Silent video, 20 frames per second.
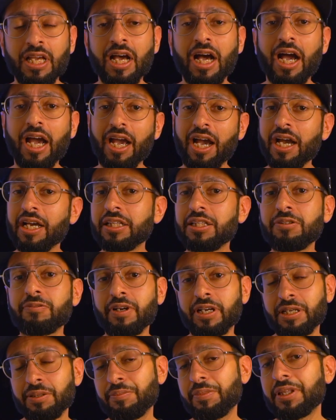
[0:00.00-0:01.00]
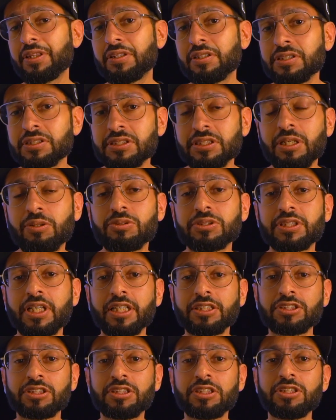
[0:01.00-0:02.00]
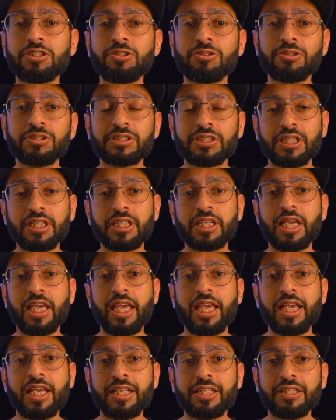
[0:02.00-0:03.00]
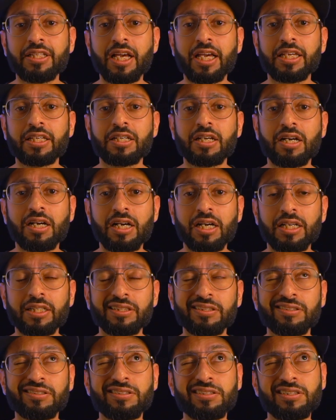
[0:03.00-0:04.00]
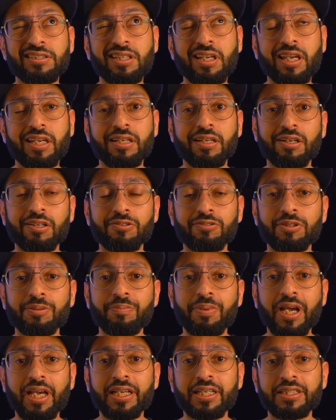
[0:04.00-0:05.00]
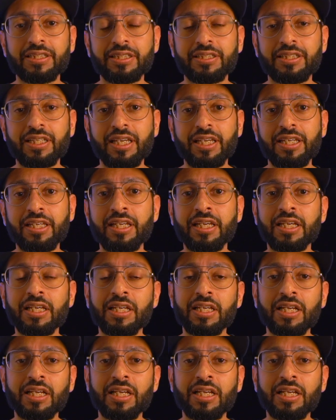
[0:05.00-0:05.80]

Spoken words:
I highly recommend this. I was actually using a Nikon D800 back in the day.